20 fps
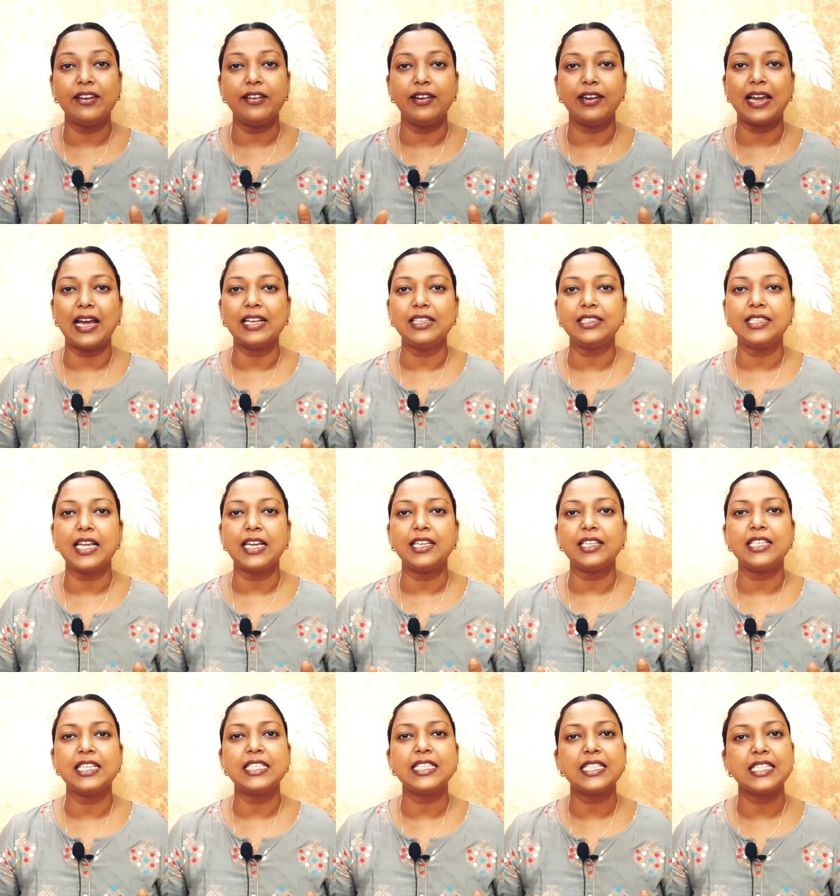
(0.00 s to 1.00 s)
realized
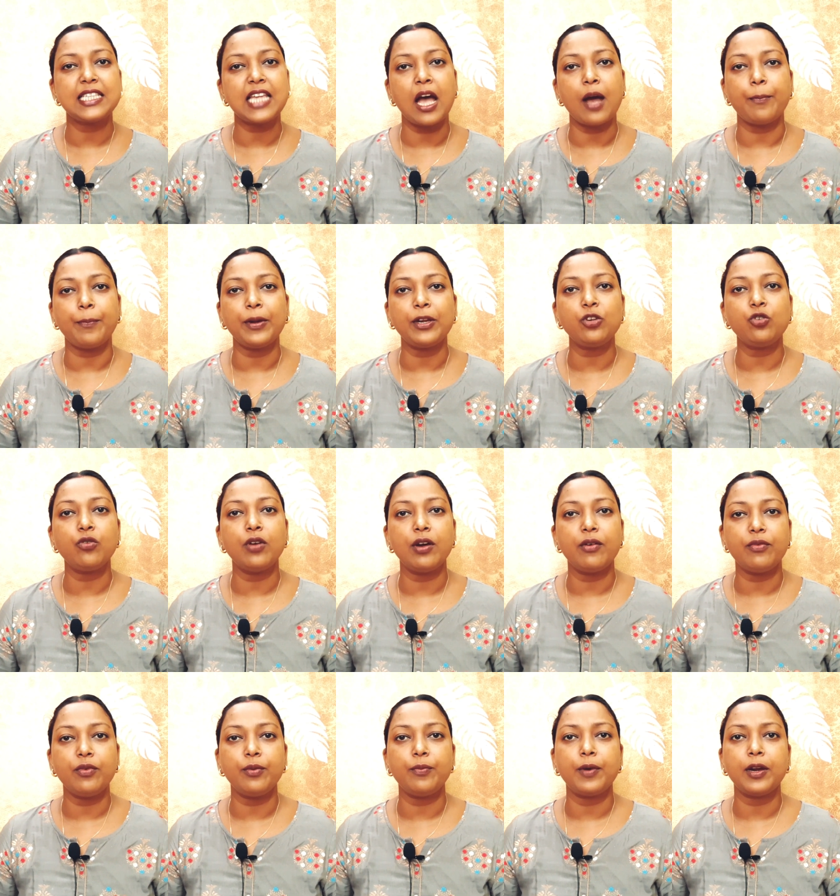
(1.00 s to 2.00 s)
that this has happened to
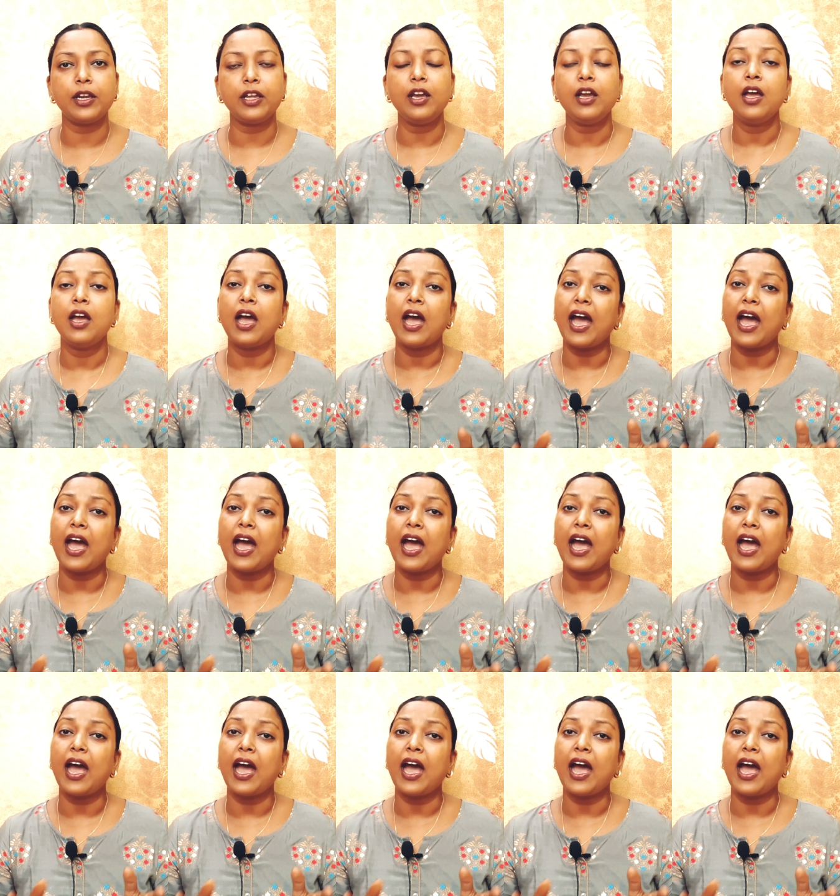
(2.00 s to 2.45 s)
everybody